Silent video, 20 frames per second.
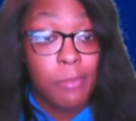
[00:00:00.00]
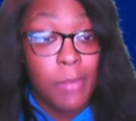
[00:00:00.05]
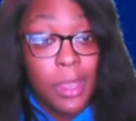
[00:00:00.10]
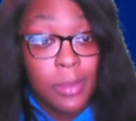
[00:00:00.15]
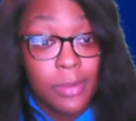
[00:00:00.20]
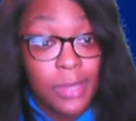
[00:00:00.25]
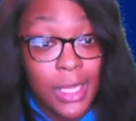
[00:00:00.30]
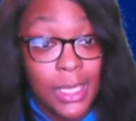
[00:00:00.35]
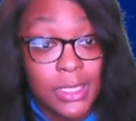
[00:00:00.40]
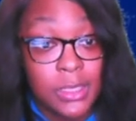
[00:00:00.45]

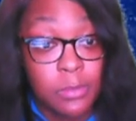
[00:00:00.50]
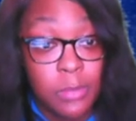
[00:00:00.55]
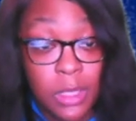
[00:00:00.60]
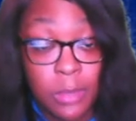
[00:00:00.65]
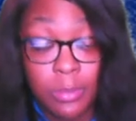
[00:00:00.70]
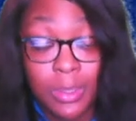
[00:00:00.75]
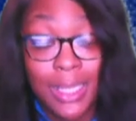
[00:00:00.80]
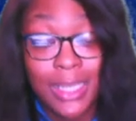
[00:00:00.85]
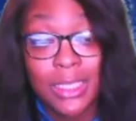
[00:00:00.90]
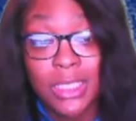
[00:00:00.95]
maybe that's me.
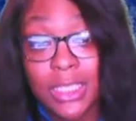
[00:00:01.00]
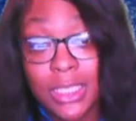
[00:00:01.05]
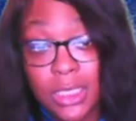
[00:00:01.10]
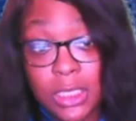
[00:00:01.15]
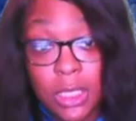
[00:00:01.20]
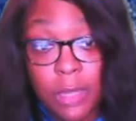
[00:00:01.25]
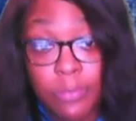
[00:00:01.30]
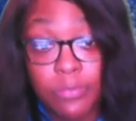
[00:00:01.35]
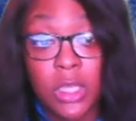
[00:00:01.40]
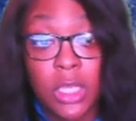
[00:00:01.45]
But that's just
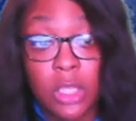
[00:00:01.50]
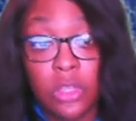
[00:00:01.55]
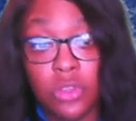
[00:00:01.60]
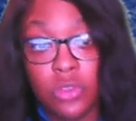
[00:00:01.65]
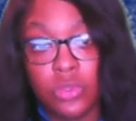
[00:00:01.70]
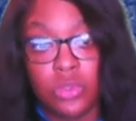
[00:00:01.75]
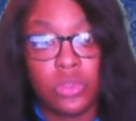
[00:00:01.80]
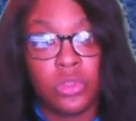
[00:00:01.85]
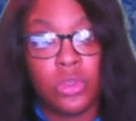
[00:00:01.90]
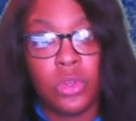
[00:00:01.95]
something you
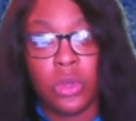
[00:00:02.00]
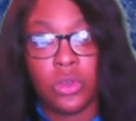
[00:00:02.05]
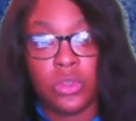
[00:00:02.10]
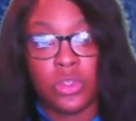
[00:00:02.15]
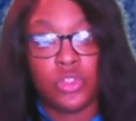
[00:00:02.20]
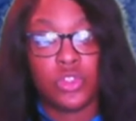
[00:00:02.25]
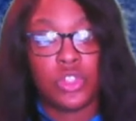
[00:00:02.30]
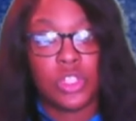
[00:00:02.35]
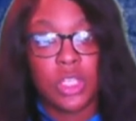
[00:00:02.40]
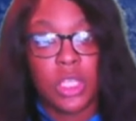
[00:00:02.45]
you know
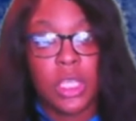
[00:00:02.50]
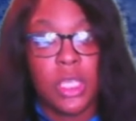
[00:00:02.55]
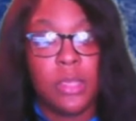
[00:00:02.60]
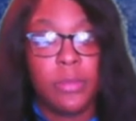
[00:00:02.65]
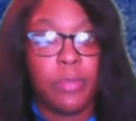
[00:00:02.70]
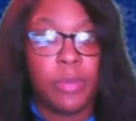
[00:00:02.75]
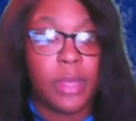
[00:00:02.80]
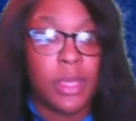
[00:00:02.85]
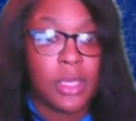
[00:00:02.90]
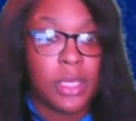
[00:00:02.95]
you should
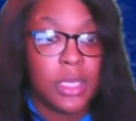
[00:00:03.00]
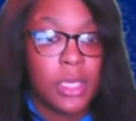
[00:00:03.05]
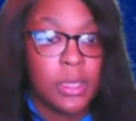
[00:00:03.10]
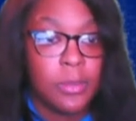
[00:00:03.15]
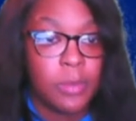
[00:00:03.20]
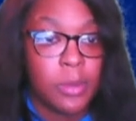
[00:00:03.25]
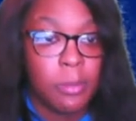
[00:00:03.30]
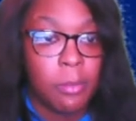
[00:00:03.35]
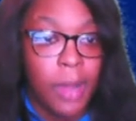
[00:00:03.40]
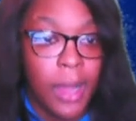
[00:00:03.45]
keep
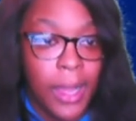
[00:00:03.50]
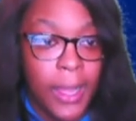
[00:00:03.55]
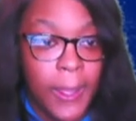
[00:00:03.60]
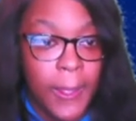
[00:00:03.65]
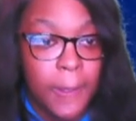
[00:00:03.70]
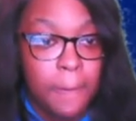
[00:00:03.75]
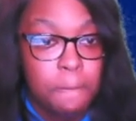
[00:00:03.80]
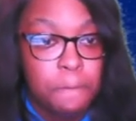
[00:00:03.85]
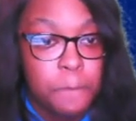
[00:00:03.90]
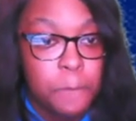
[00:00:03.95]
keep in
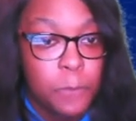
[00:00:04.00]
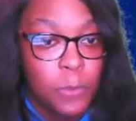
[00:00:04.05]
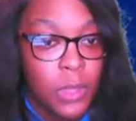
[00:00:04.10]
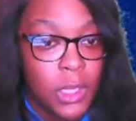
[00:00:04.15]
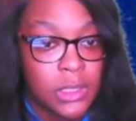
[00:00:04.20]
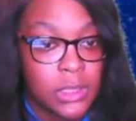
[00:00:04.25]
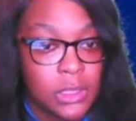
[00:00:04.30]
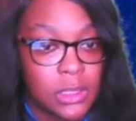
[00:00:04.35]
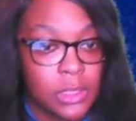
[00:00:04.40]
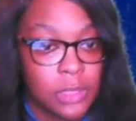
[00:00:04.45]
mind
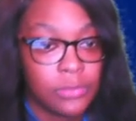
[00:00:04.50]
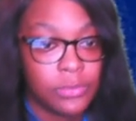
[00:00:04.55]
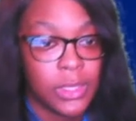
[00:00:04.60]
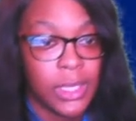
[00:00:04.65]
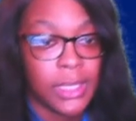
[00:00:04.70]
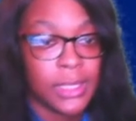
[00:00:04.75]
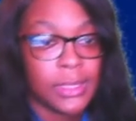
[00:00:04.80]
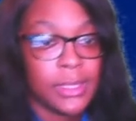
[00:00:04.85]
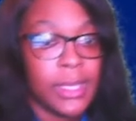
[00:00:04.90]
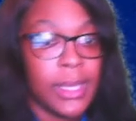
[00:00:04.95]
and stuff
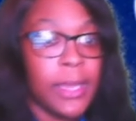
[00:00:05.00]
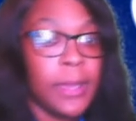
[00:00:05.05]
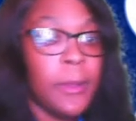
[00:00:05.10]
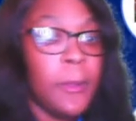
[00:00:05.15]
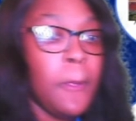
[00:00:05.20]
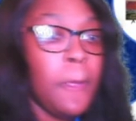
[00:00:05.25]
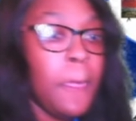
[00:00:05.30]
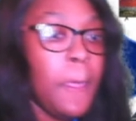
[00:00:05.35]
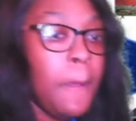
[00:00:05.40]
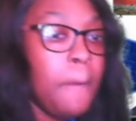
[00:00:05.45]
like that.
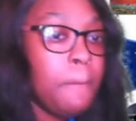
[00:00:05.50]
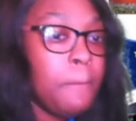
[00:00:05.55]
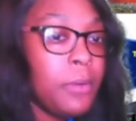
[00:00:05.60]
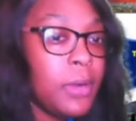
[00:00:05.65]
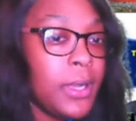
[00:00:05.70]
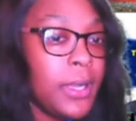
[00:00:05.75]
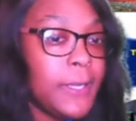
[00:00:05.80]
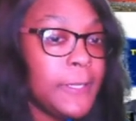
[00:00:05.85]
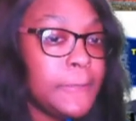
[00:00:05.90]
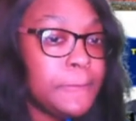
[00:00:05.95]

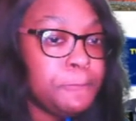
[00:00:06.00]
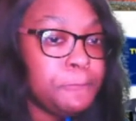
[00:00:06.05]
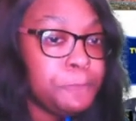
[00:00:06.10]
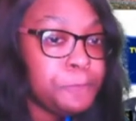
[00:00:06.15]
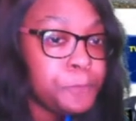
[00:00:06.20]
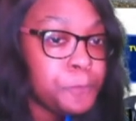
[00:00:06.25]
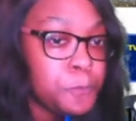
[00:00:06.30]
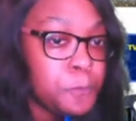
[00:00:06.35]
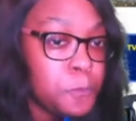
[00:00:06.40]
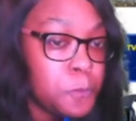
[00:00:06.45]
But
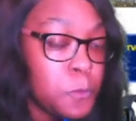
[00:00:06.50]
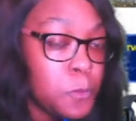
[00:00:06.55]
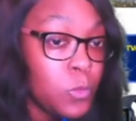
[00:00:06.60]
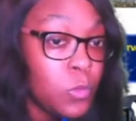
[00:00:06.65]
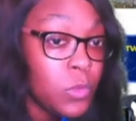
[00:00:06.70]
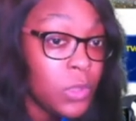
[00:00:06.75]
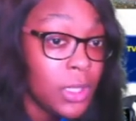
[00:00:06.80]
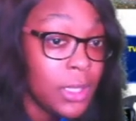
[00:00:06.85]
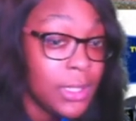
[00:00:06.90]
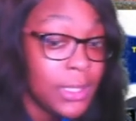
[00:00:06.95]

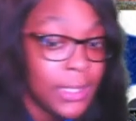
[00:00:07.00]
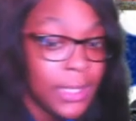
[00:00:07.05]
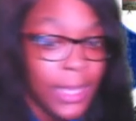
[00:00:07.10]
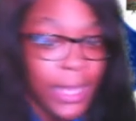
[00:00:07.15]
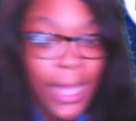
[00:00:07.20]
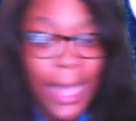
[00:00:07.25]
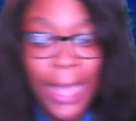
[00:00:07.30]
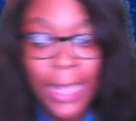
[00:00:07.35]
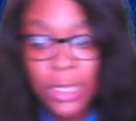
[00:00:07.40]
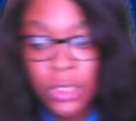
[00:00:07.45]

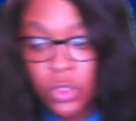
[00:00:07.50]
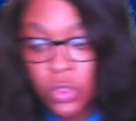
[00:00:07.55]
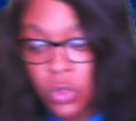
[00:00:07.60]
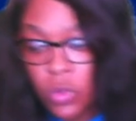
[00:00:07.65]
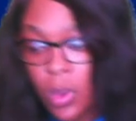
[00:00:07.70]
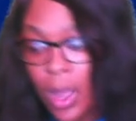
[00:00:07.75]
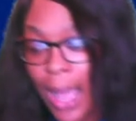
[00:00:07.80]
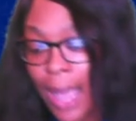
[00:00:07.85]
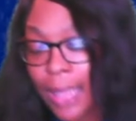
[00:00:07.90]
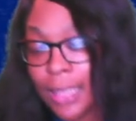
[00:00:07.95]
yeah, I
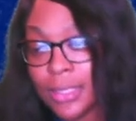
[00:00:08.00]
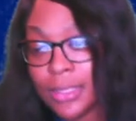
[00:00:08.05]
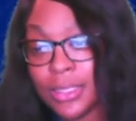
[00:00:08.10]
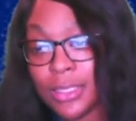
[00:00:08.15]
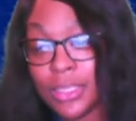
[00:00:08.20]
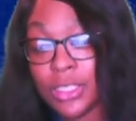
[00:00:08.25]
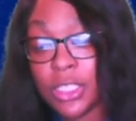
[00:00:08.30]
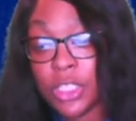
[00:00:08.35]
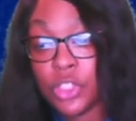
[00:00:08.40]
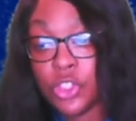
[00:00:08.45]
do highly
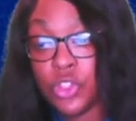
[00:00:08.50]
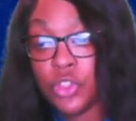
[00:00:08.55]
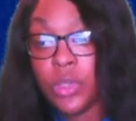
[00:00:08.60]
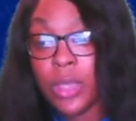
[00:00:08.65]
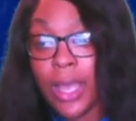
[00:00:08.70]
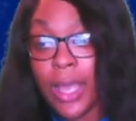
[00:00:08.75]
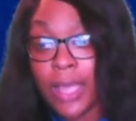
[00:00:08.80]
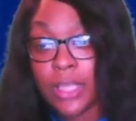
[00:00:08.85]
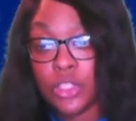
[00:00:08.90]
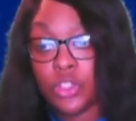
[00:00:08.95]
suggest you
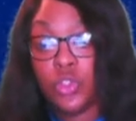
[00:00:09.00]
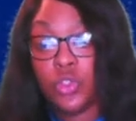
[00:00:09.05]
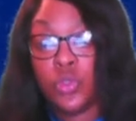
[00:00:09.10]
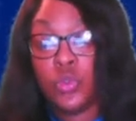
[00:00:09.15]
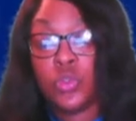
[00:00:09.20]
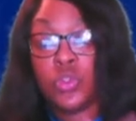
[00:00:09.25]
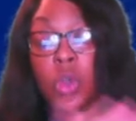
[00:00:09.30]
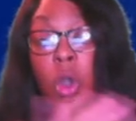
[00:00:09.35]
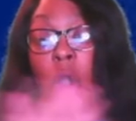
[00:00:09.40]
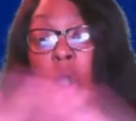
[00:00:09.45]
guys
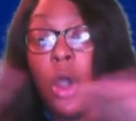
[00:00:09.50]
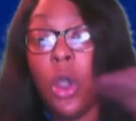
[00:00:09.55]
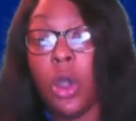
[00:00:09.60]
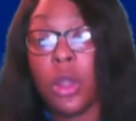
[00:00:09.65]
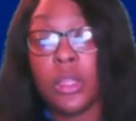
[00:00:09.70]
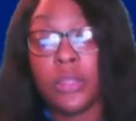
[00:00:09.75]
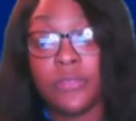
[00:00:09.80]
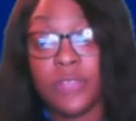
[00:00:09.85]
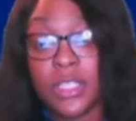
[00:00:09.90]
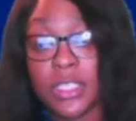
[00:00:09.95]
use
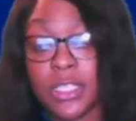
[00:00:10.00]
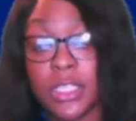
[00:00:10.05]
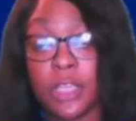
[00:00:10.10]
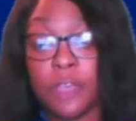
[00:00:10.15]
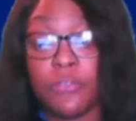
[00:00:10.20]
all of this